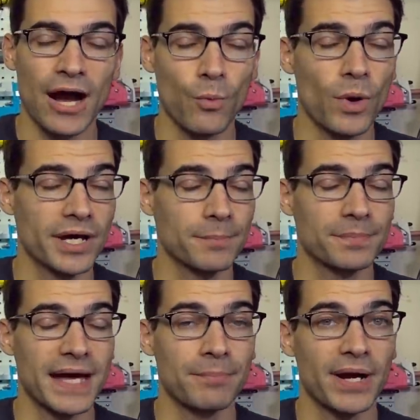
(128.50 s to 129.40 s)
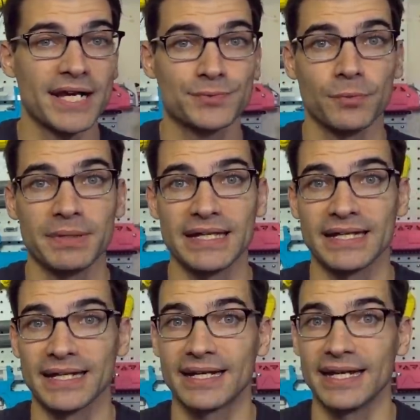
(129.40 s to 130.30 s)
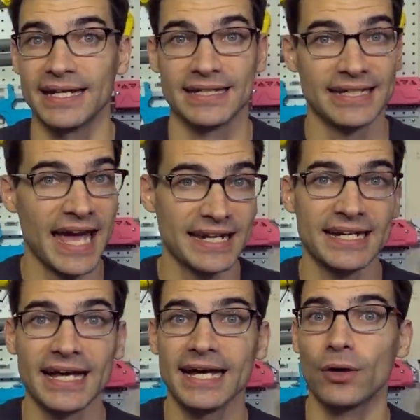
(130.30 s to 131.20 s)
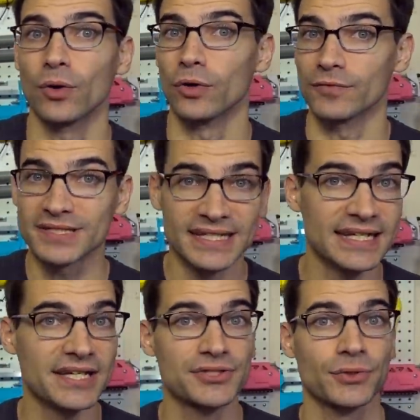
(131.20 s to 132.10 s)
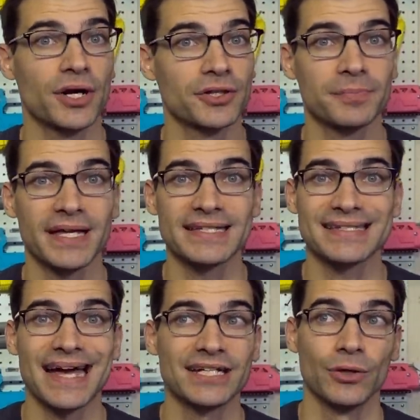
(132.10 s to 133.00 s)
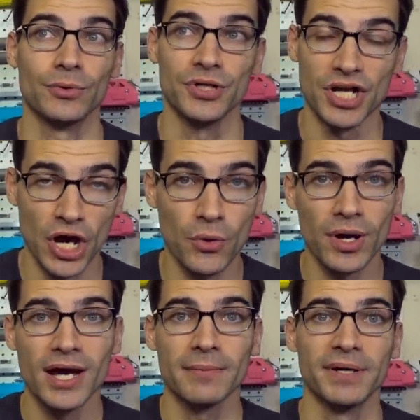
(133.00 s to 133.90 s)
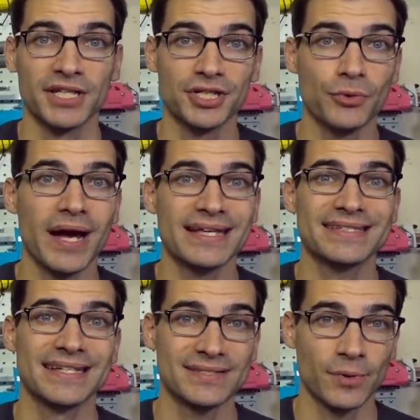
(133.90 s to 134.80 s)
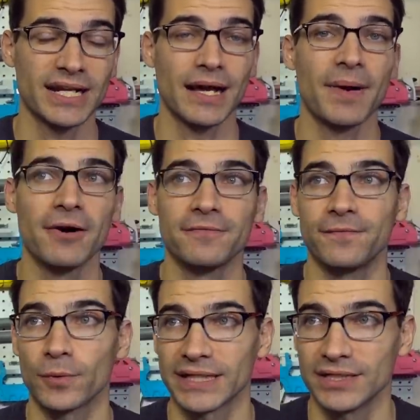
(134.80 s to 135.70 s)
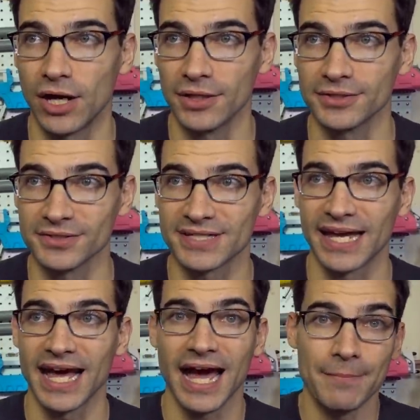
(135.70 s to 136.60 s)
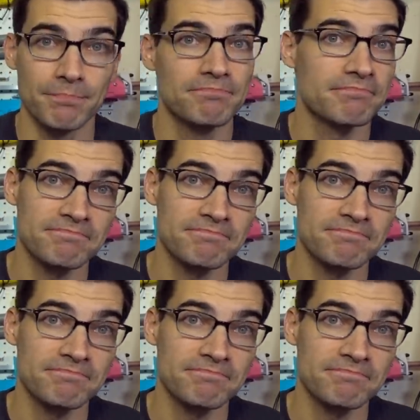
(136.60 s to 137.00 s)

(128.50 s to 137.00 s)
What that price will be in Canada or overseas or other places, I don't know. But US, it's running about $40. And I'm